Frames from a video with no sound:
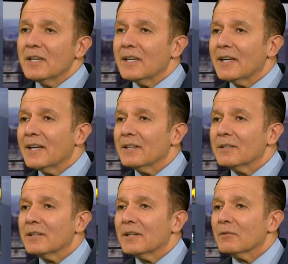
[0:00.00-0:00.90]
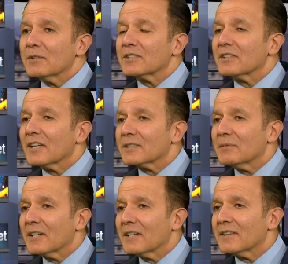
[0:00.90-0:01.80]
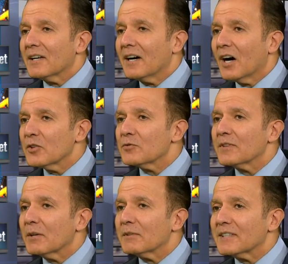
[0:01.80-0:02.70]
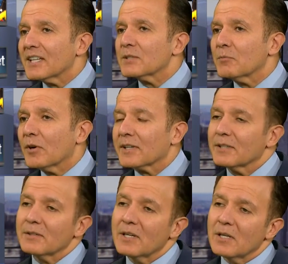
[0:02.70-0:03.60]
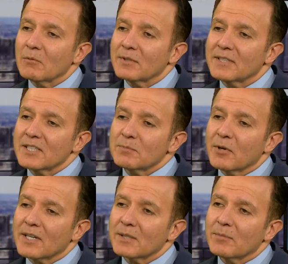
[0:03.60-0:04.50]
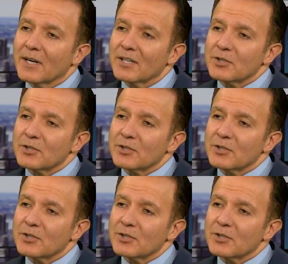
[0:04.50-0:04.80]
and we select about 100 that we test market. We test market by